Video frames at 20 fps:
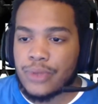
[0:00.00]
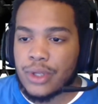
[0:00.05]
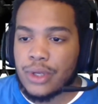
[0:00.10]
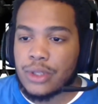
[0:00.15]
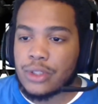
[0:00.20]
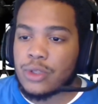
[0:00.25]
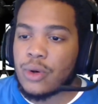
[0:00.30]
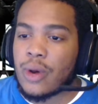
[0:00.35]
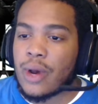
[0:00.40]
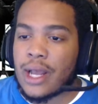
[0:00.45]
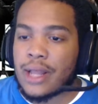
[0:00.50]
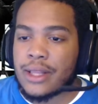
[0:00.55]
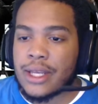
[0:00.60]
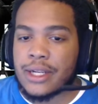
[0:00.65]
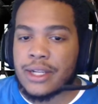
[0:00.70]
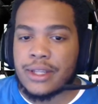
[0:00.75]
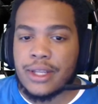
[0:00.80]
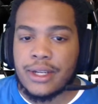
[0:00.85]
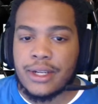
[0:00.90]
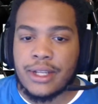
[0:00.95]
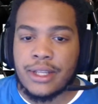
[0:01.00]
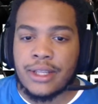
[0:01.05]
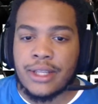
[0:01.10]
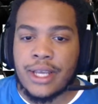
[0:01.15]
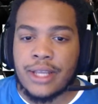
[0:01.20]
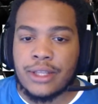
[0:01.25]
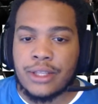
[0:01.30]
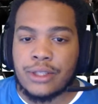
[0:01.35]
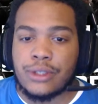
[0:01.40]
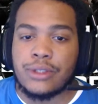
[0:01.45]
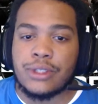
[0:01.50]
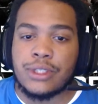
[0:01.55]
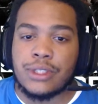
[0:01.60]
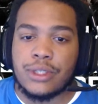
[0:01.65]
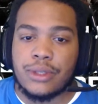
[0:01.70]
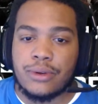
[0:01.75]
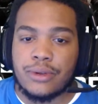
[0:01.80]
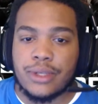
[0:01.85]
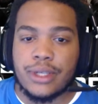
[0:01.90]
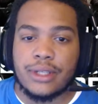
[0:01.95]
So I like that they did that you can
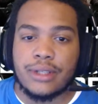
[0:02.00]
still get